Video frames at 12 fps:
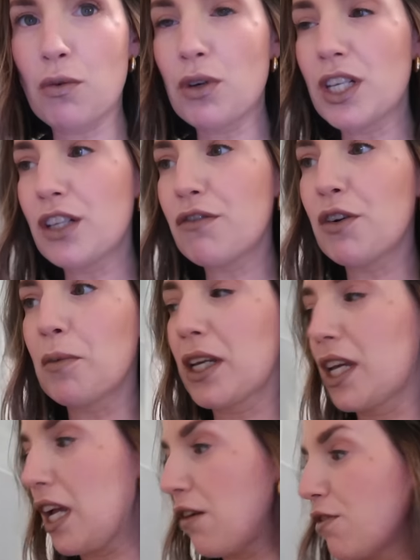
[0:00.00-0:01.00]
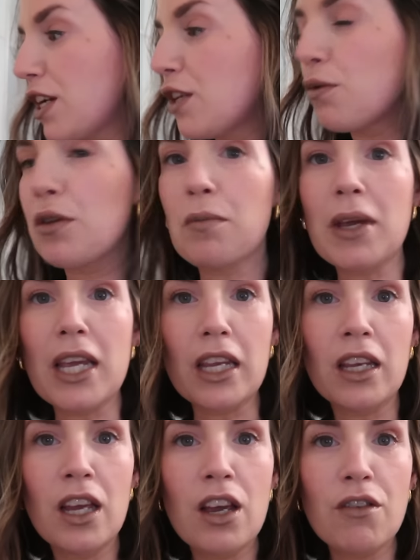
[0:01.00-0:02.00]
I wanted to film like a get ready with
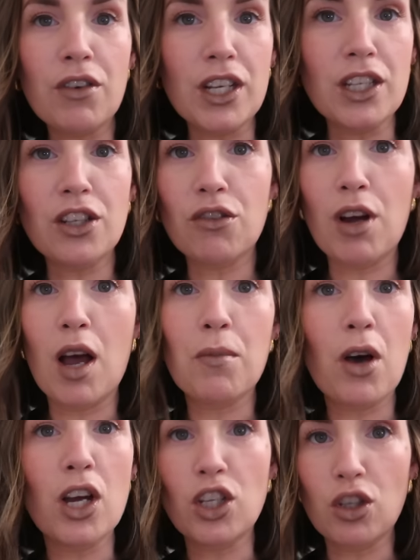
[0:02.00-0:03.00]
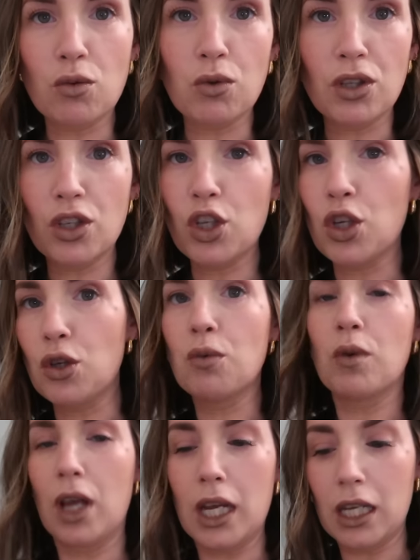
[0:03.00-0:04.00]
me for Instagram, but I just was
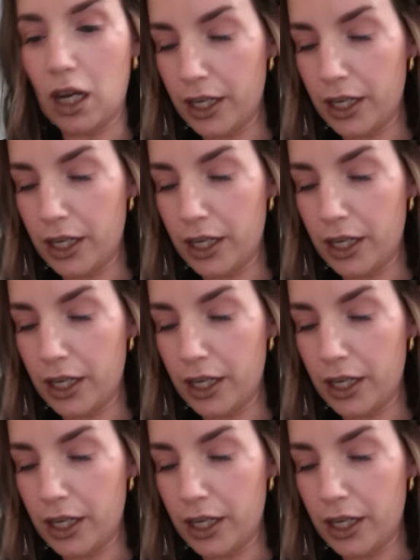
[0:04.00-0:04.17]
too like,